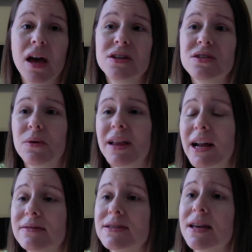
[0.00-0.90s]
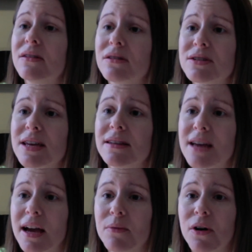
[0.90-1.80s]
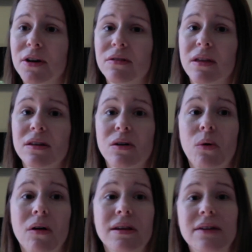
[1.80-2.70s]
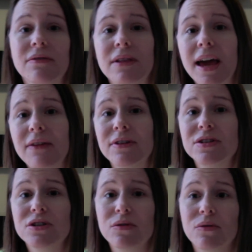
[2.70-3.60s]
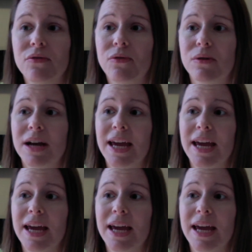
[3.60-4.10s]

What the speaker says: So a lot of Southerners at the time argued that the quality of life in general for